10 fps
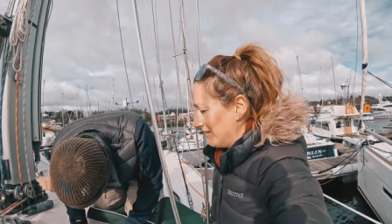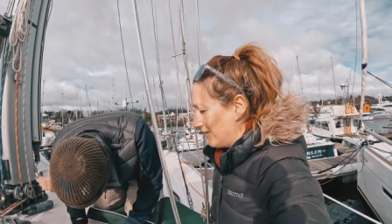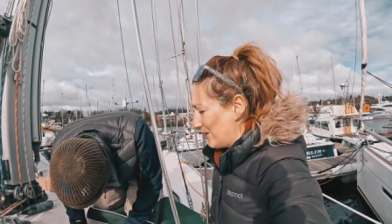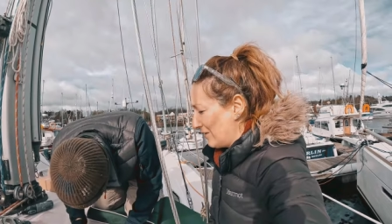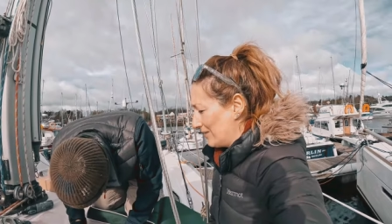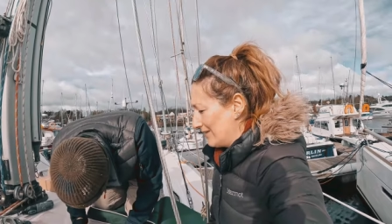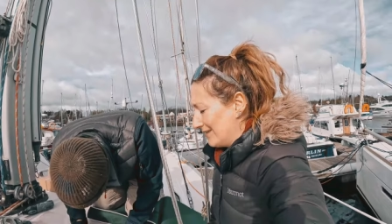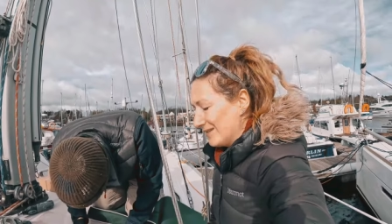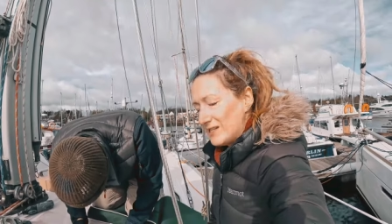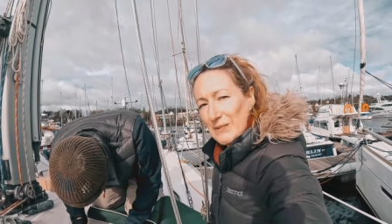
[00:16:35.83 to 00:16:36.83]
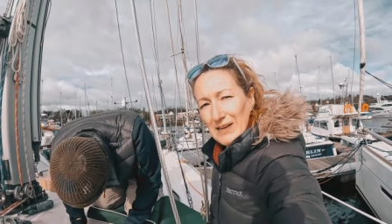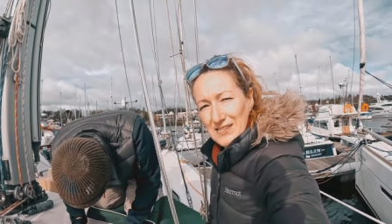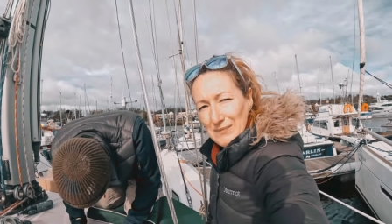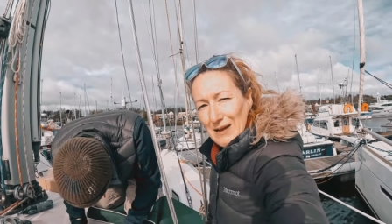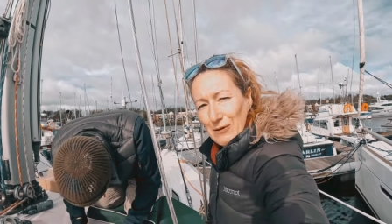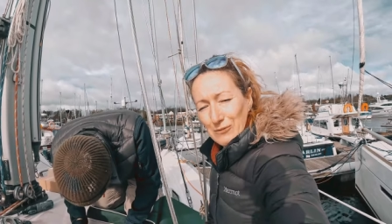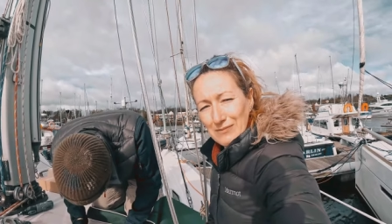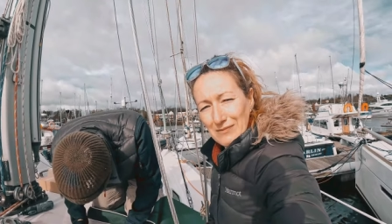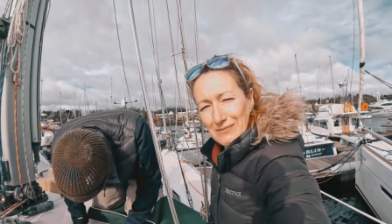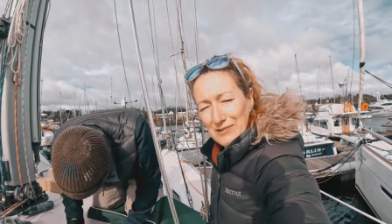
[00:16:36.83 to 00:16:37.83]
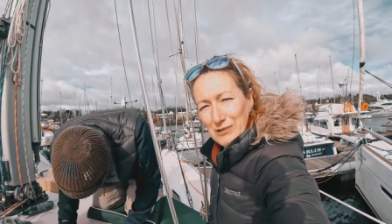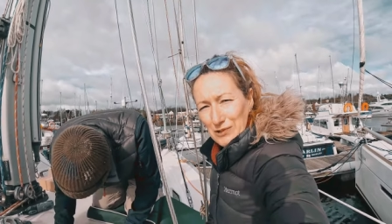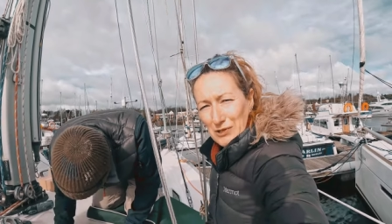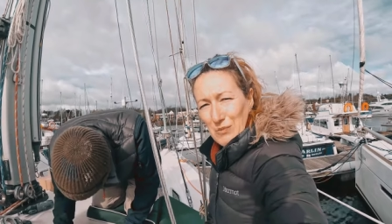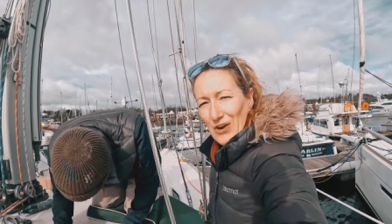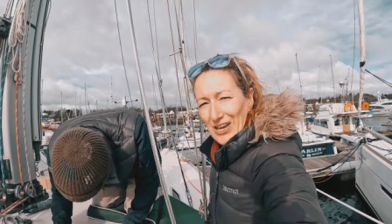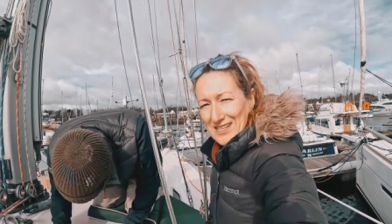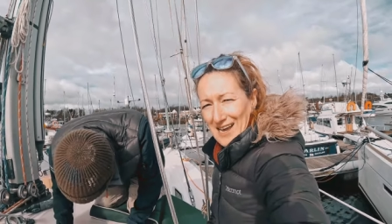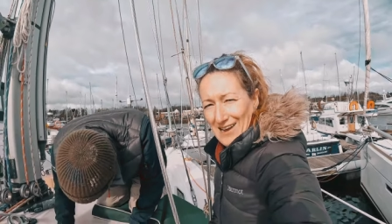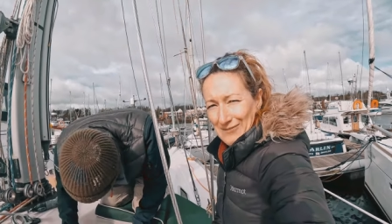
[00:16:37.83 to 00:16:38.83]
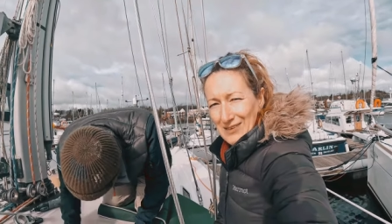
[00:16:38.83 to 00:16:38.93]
you know, space them out. Do do one at a time.